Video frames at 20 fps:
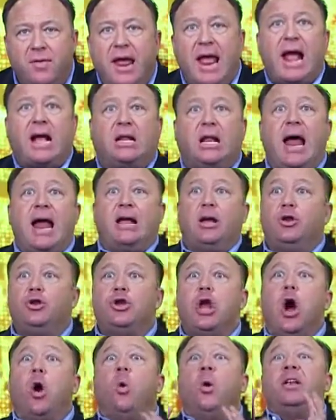They act like
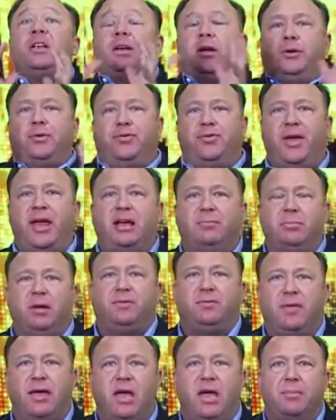no one can think
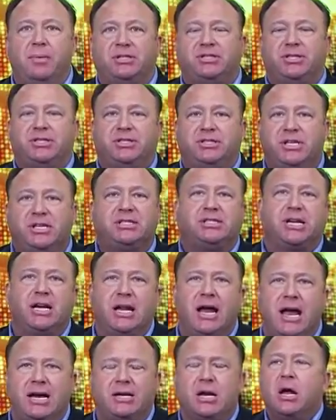but them. It's this
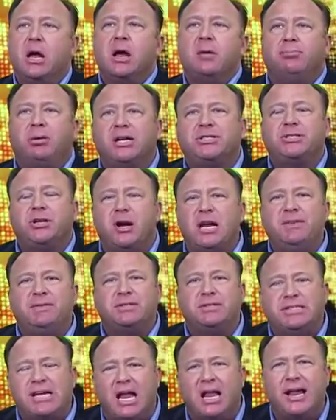disconnect. Plus, they're not
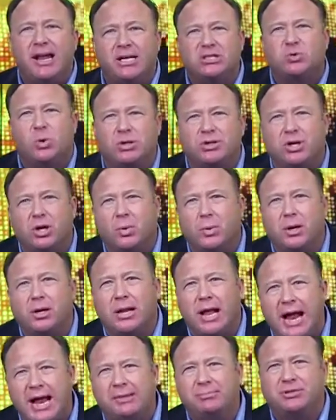even telling us what their
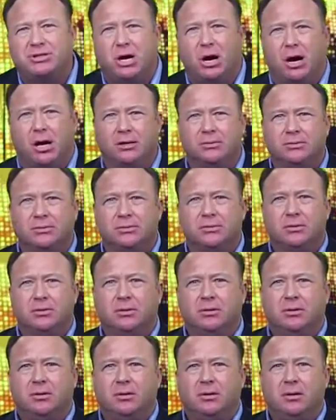real aims are.
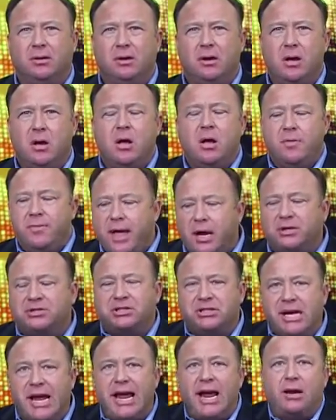They're
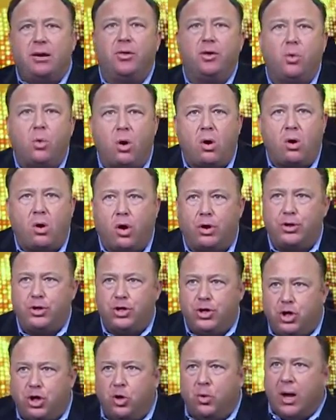saying to the world,
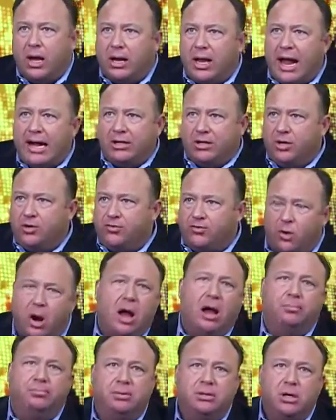you elected
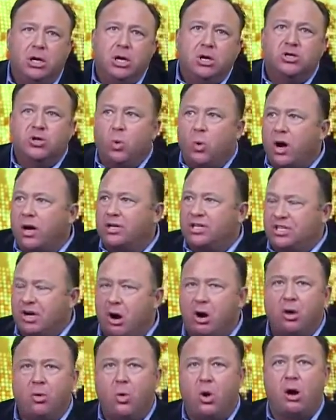Trump, so we're going to
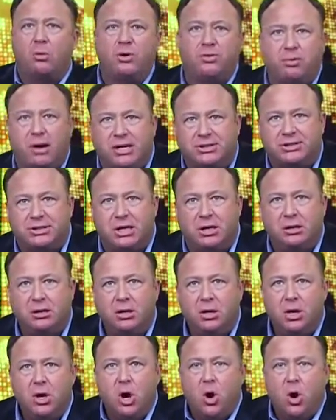start a war with Russia.